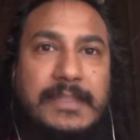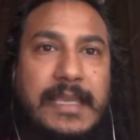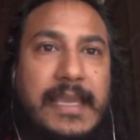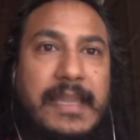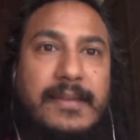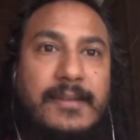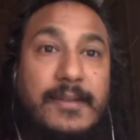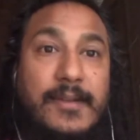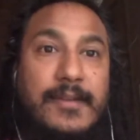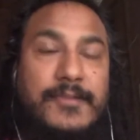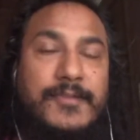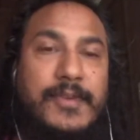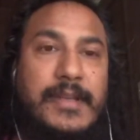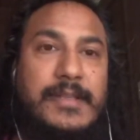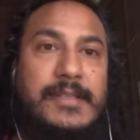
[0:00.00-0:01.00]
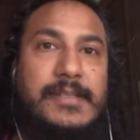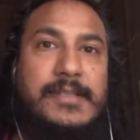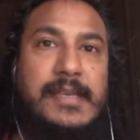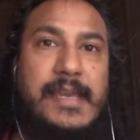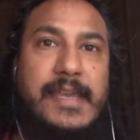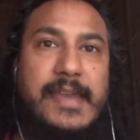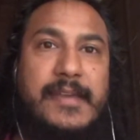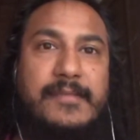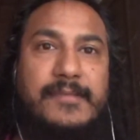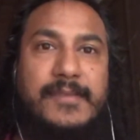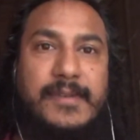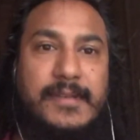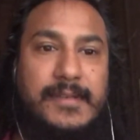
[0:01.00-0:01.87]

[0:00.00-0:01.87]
And a lot of friends I have